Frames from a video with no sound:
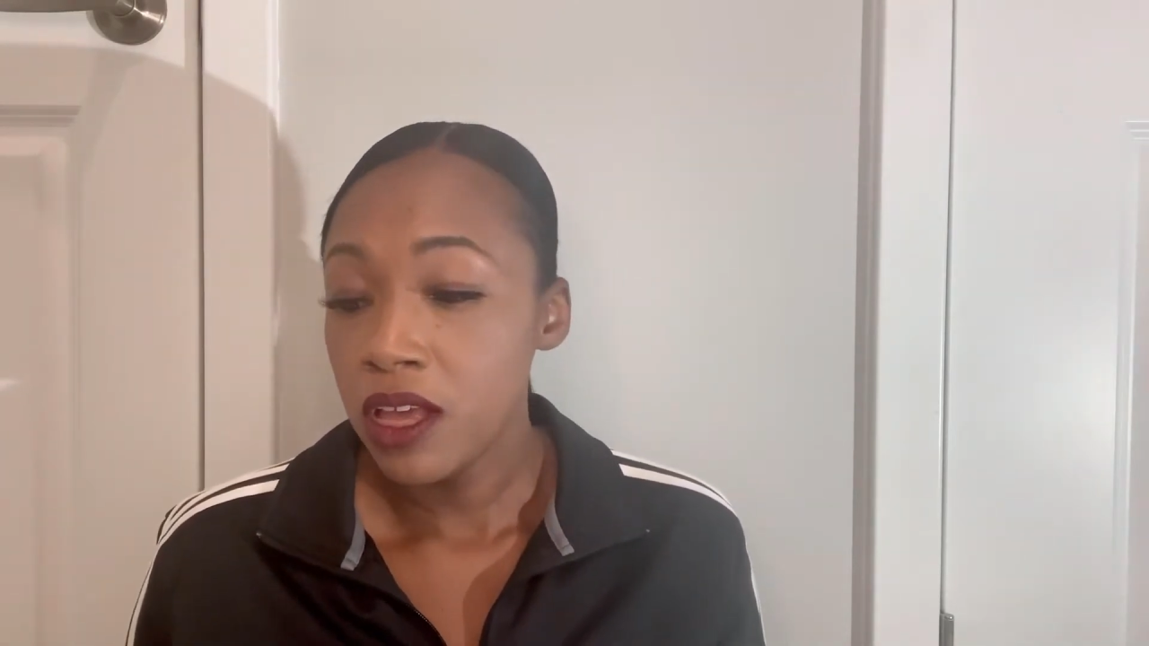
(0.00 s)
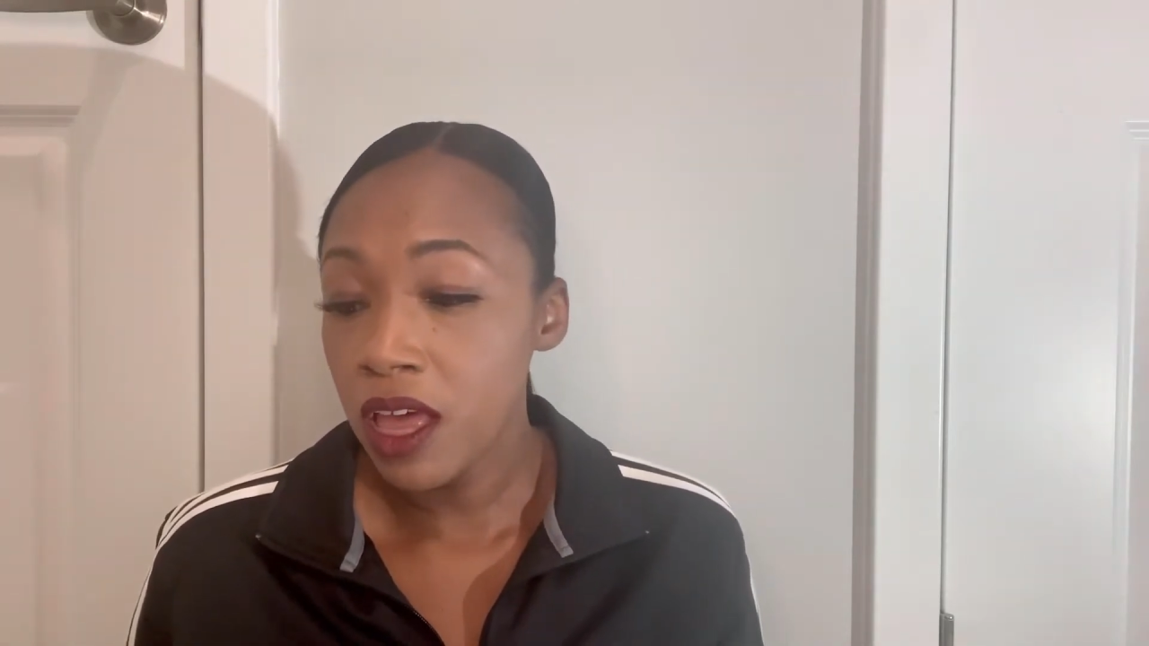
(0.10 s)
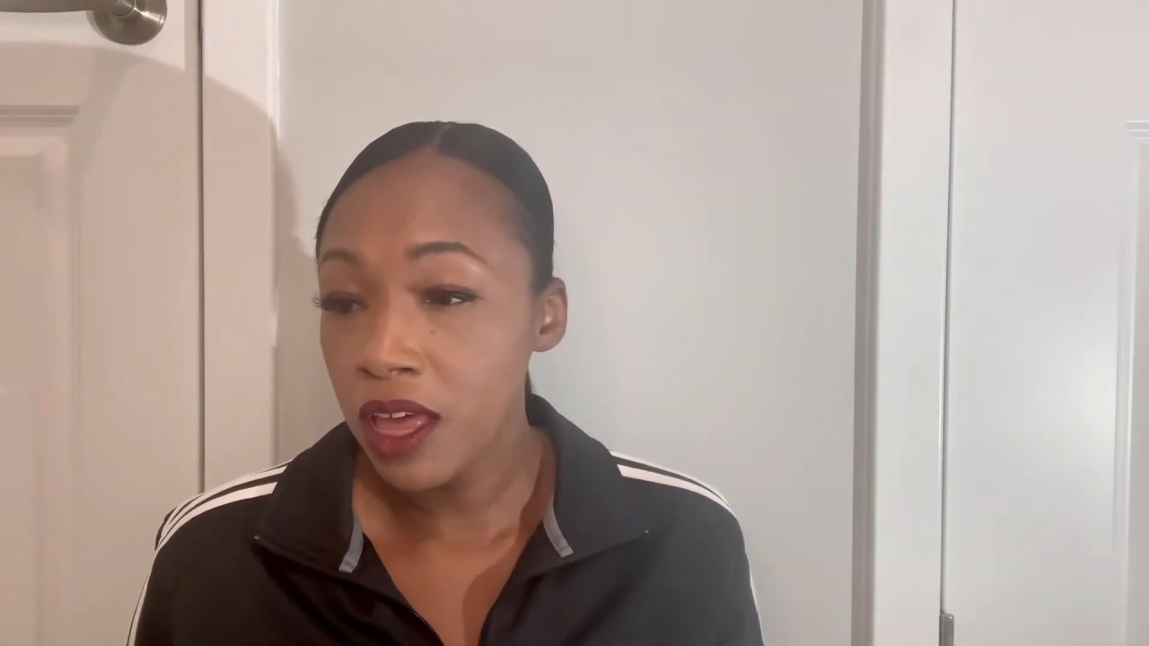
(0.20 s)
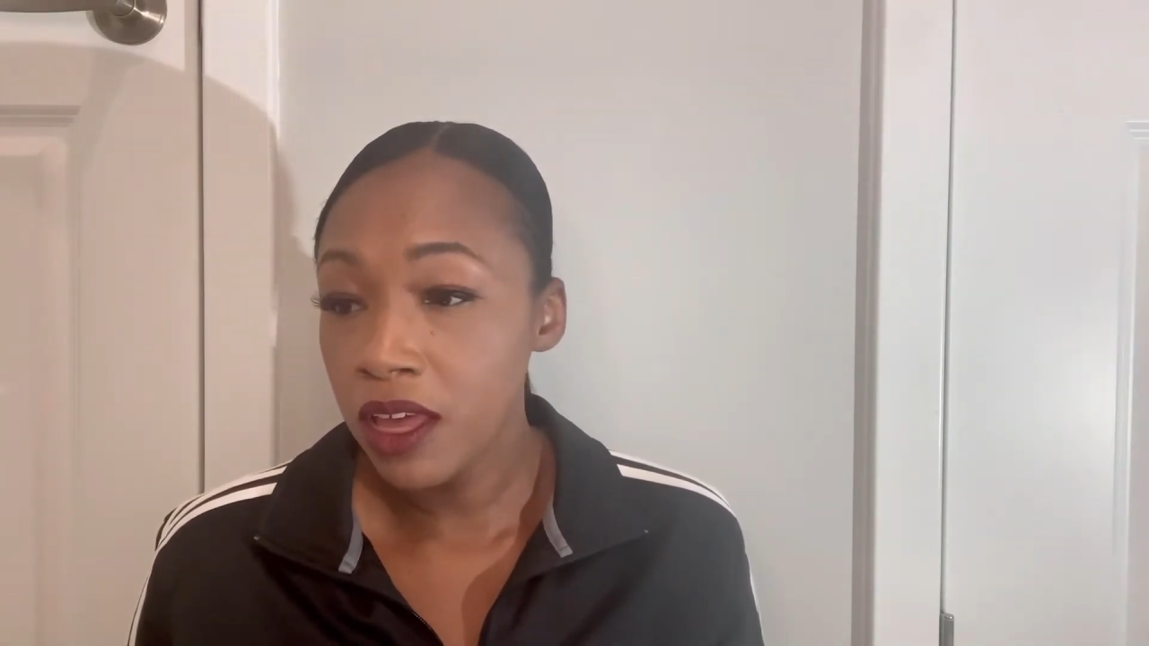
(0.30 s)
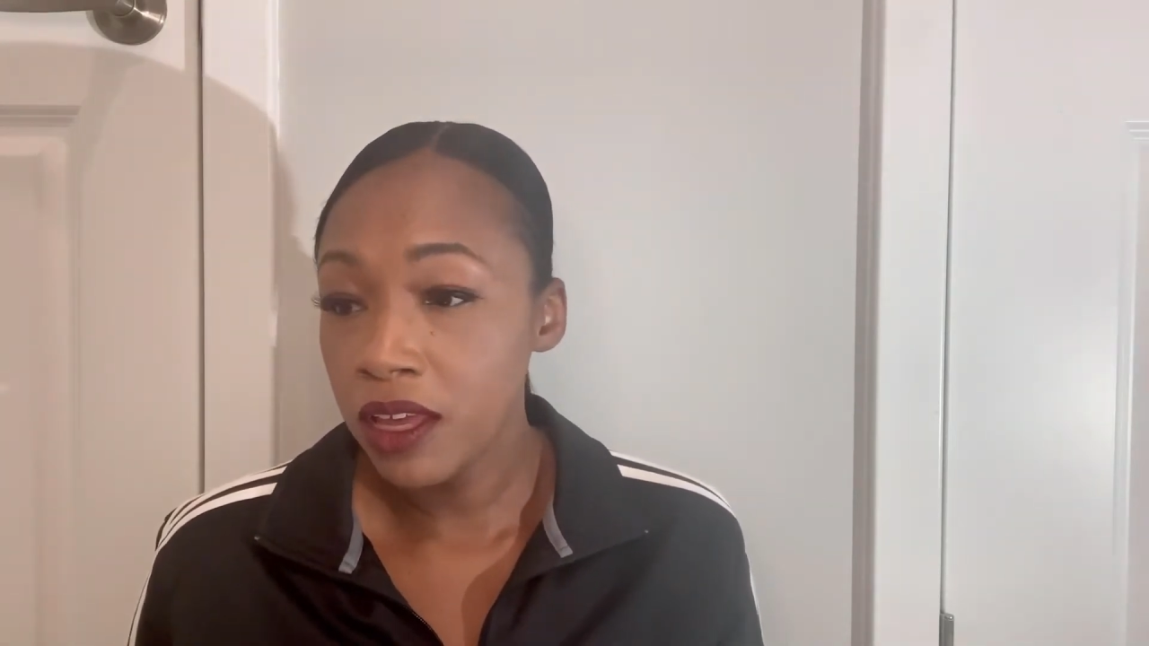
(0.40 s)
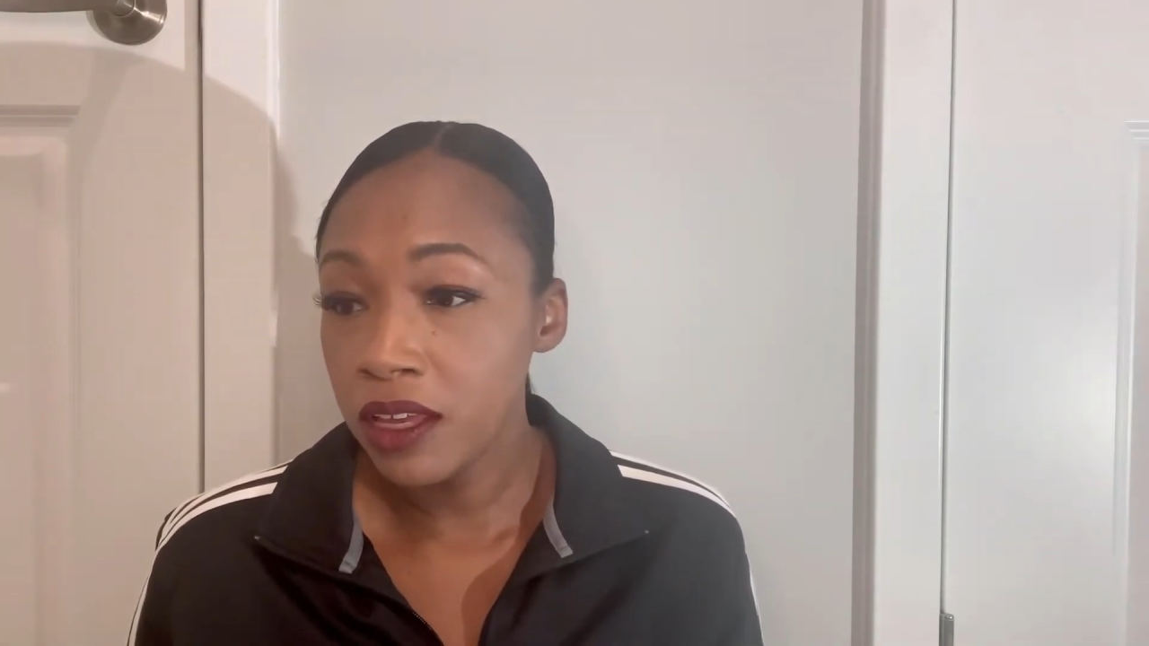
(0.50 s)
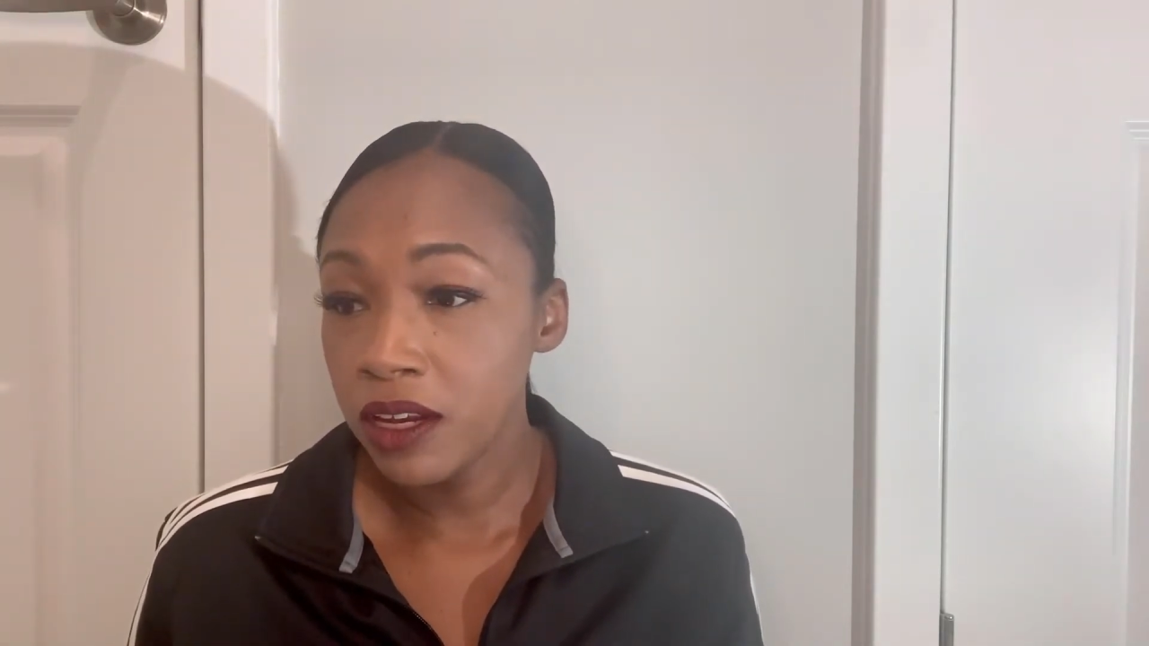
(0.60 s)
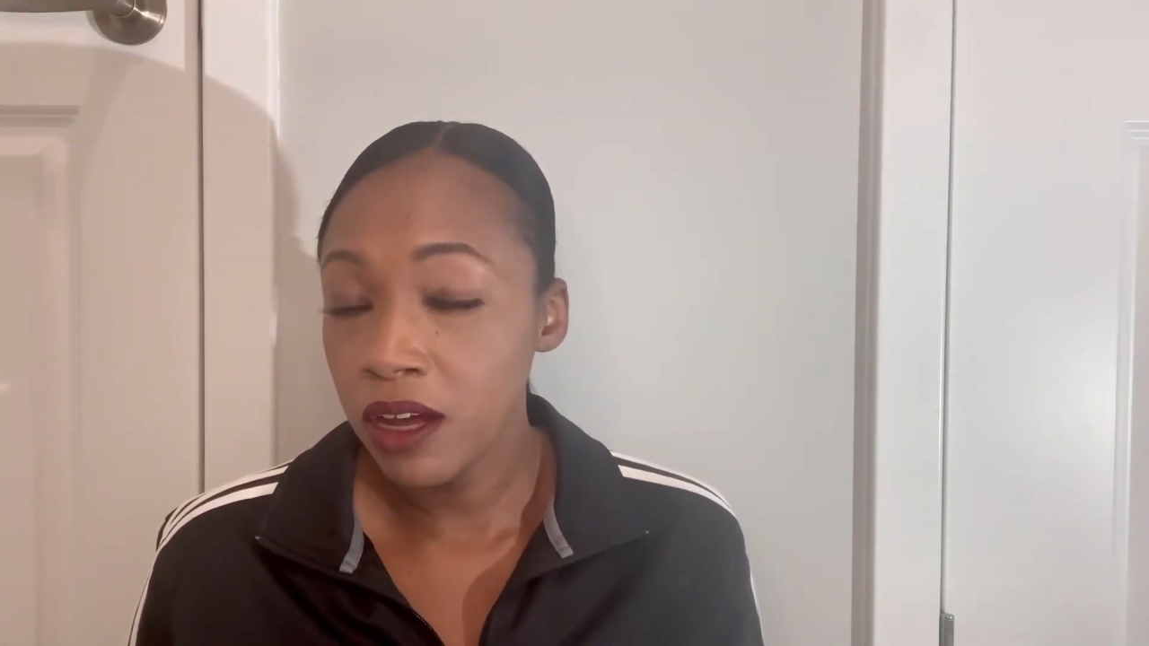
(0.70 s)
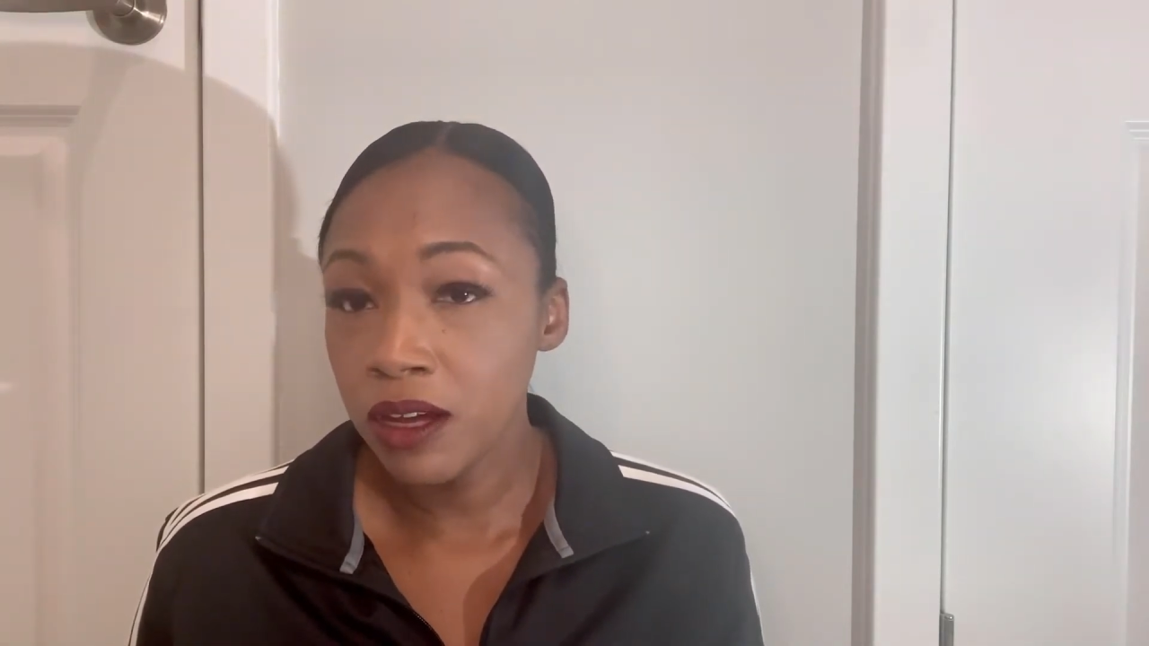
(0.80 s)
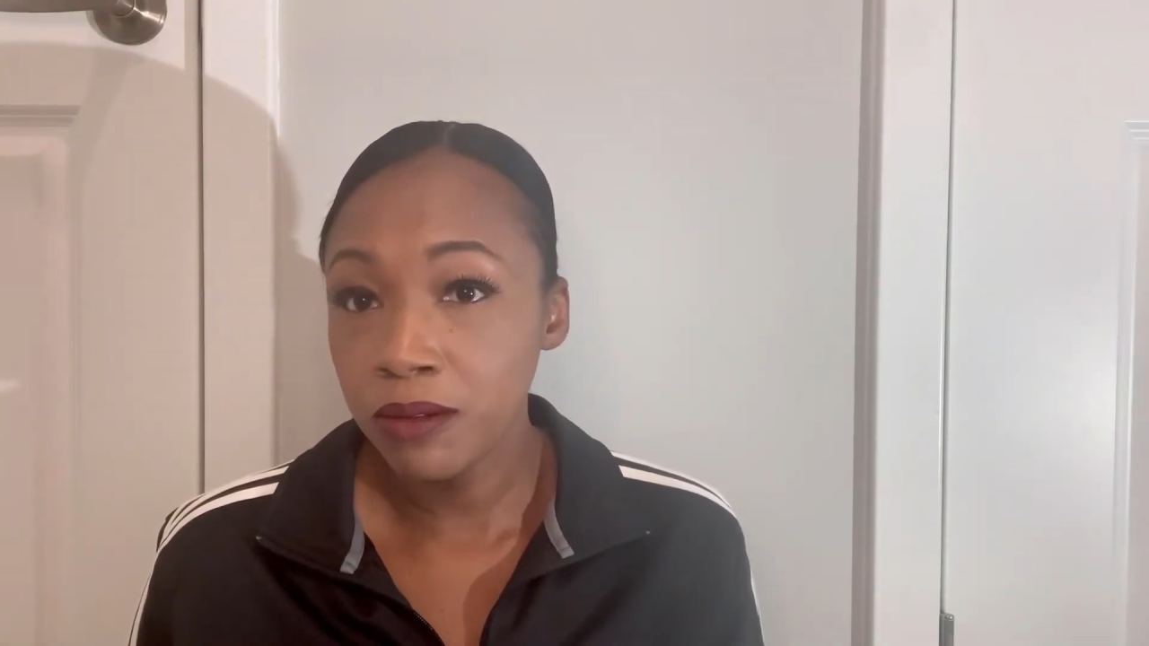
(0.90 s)

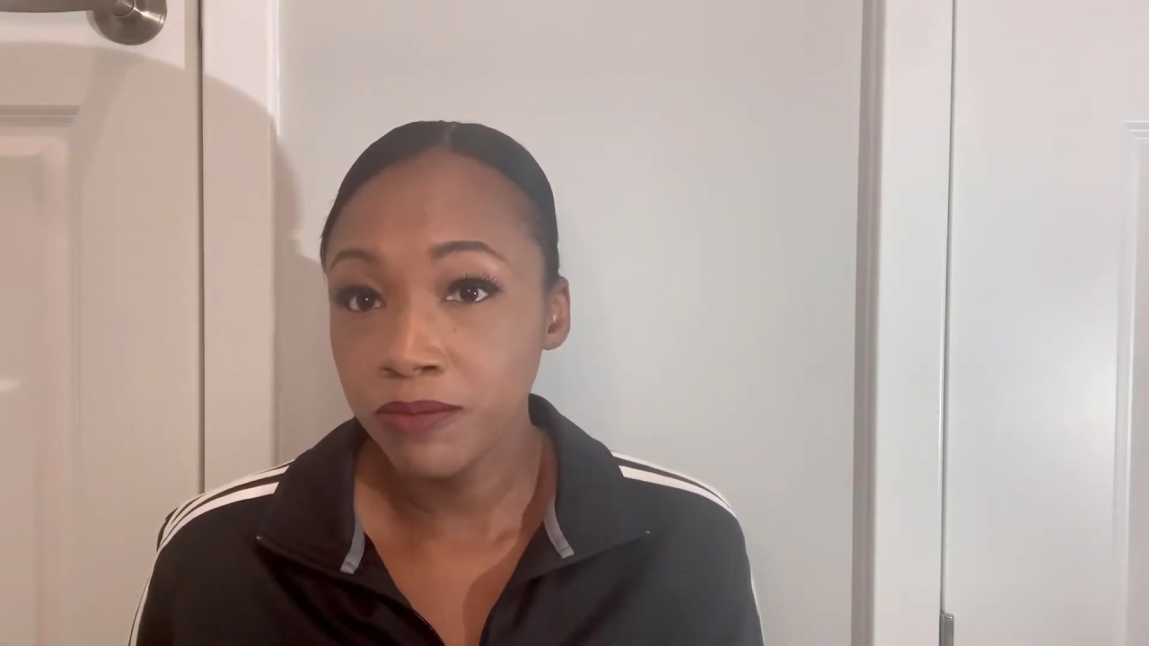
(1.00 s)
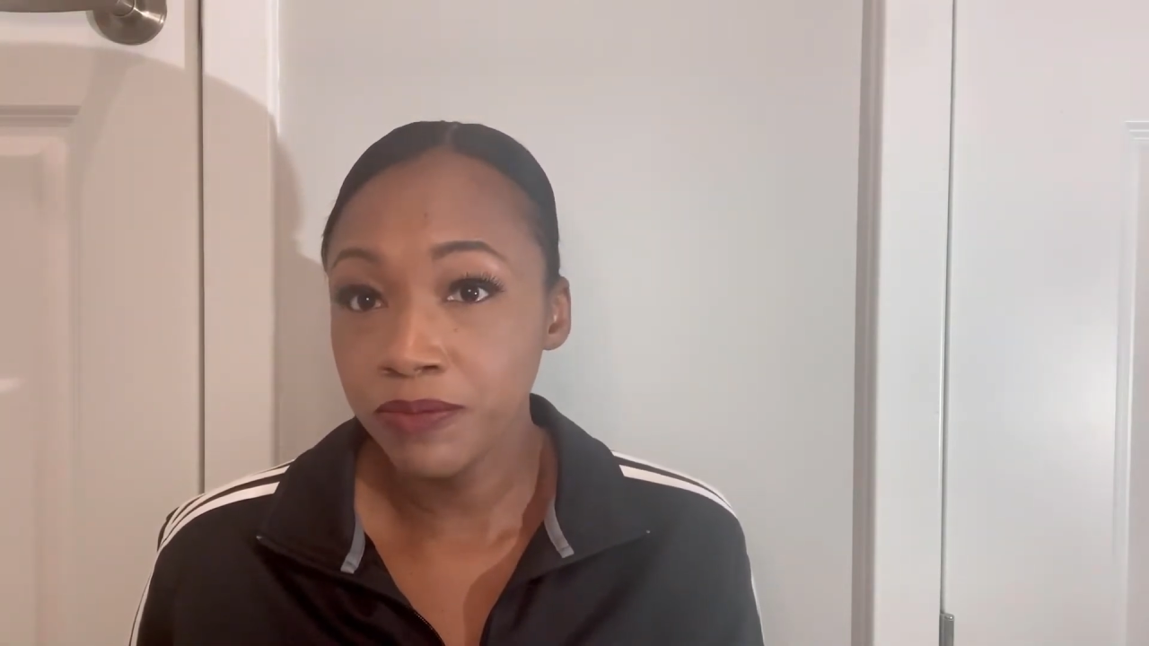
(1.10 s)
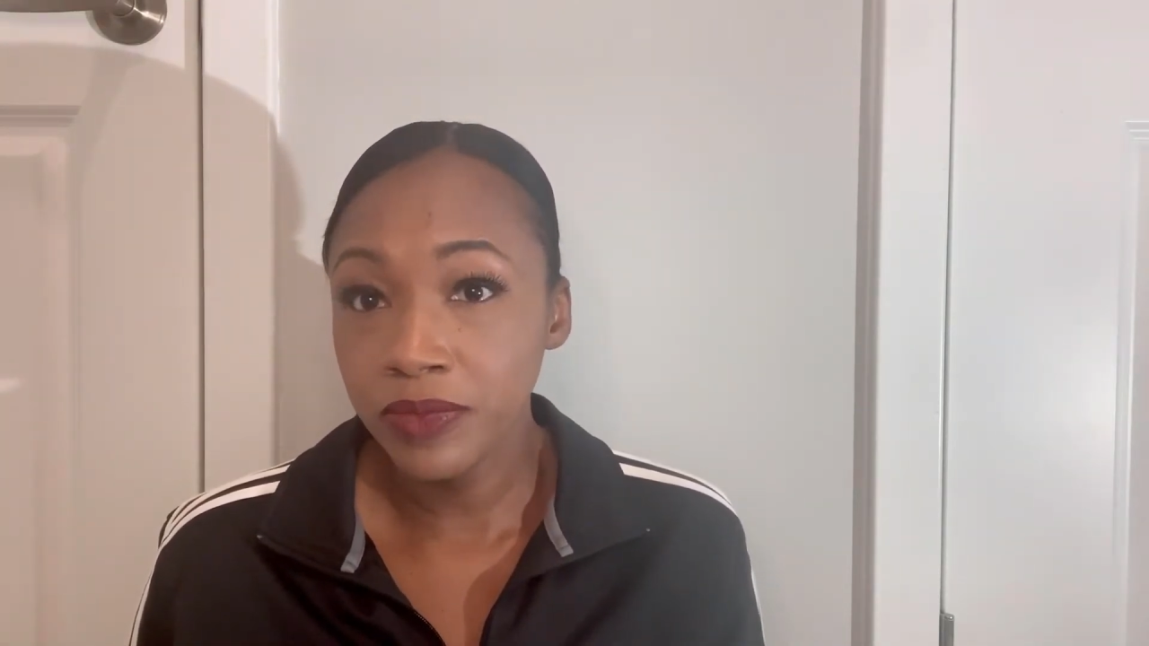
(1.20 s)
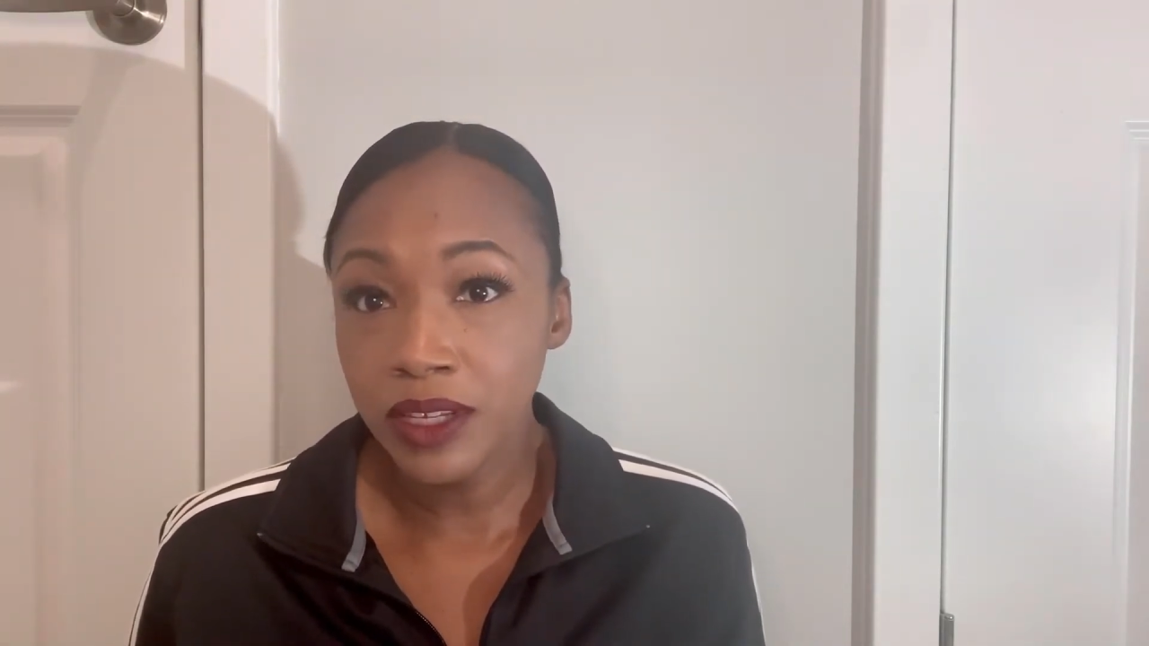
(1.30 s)
And